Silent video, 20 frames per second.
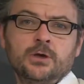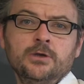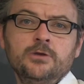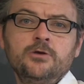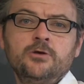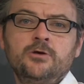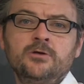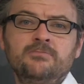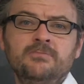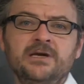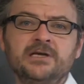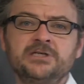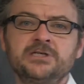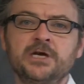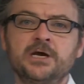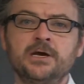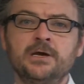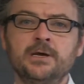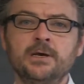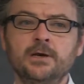You could
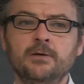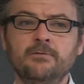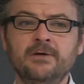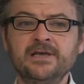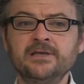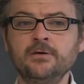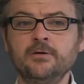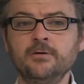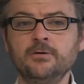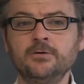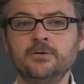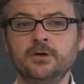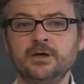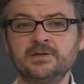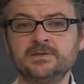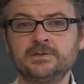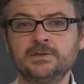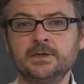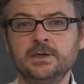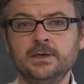measure whether or
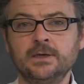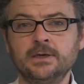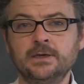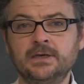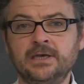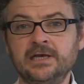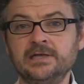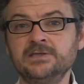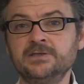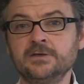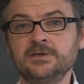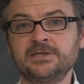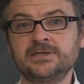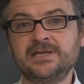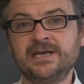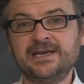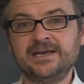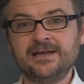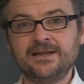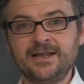not kids are
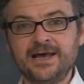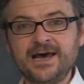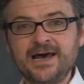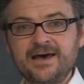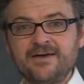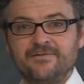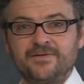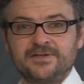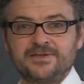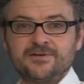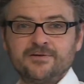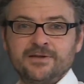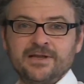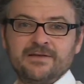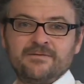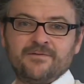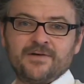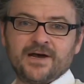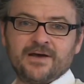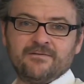staying alive until
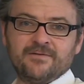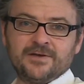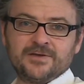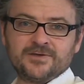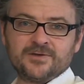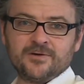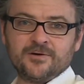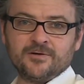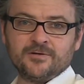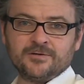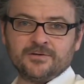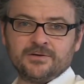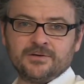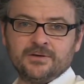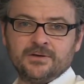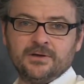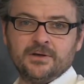they're 5 years old.